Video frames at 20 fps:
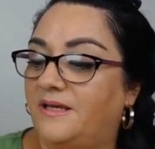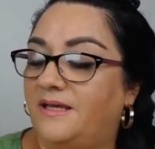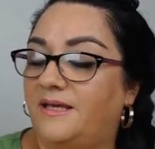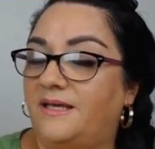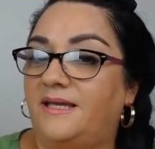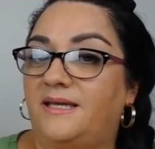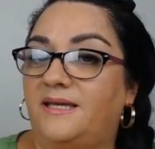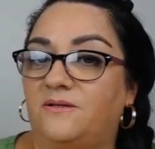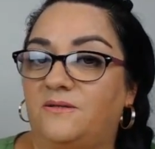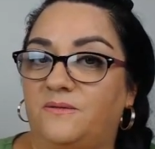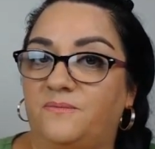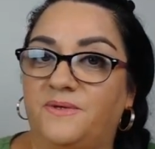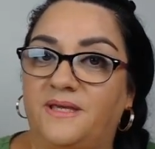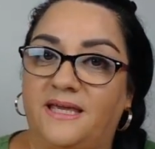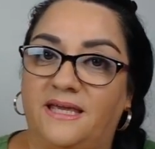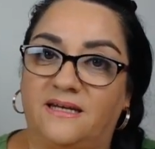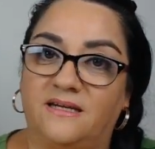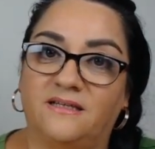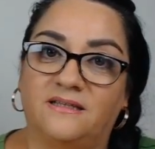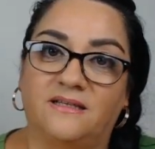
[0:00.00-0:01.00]
it'll
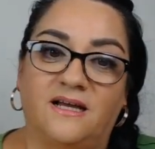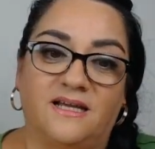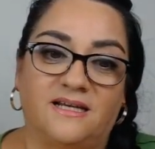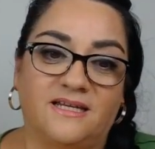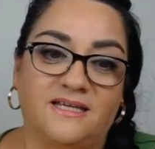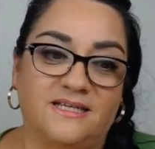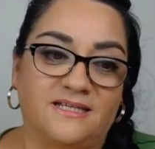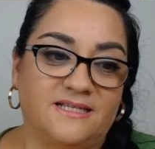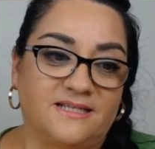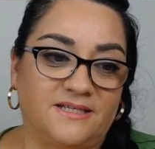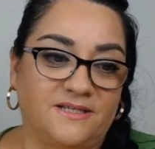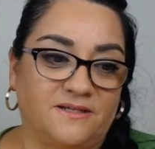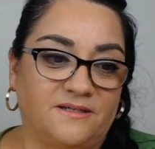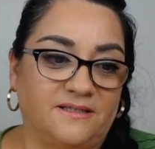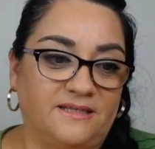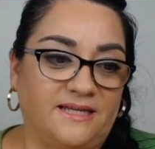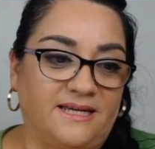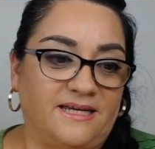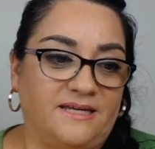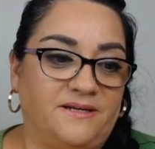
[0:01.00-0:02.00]
get a lot easier
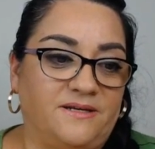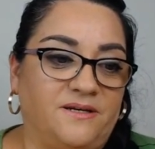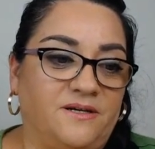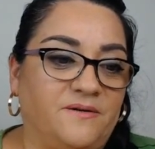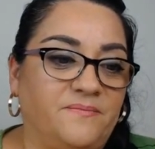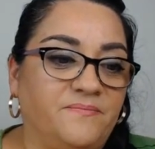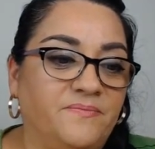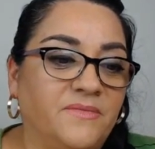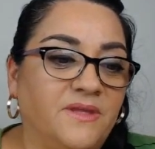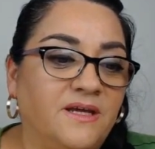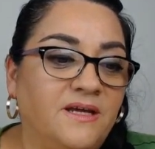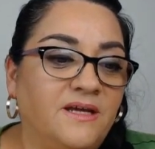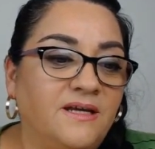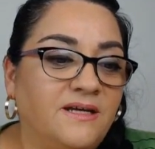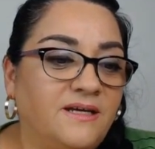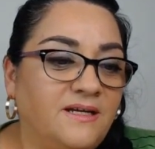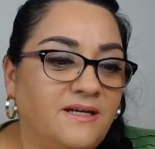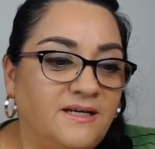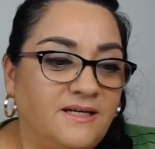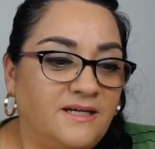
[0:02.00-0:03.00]
later.
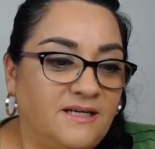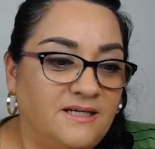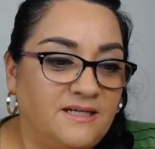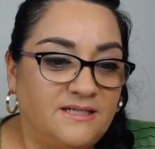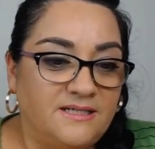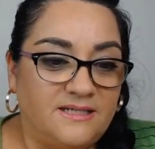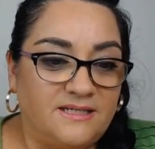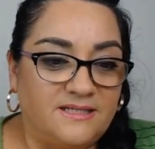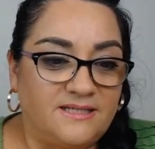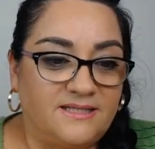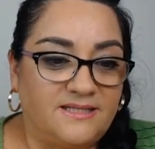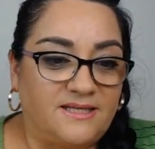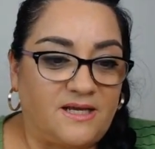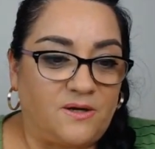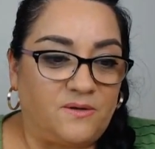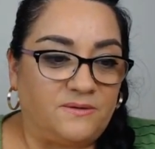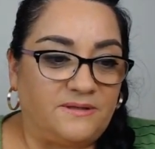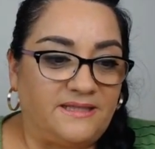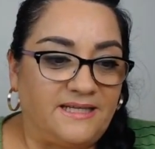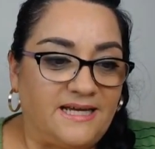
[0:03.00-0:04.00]

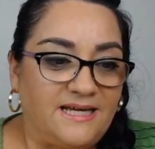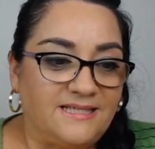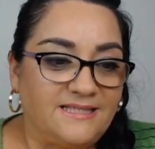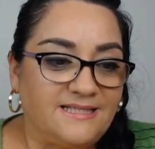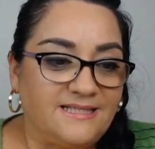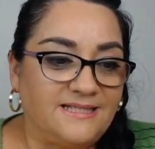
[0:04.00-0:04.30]
So let's